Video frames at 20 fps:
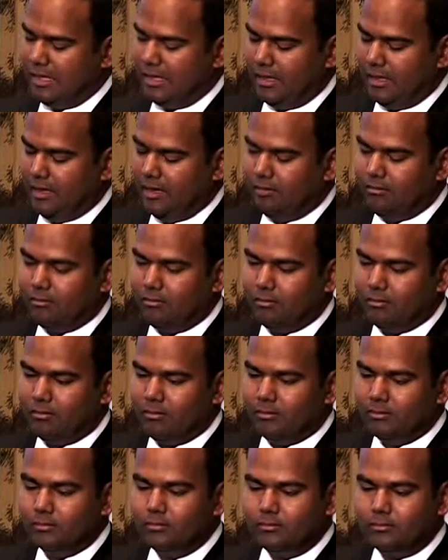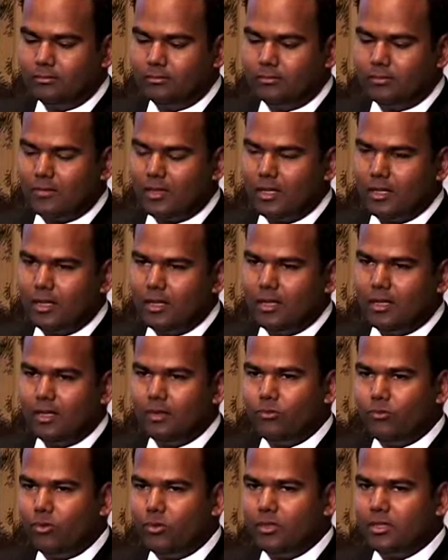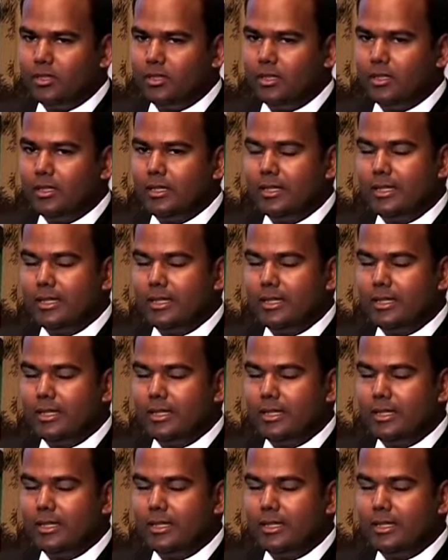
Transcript: Um, unfortunately,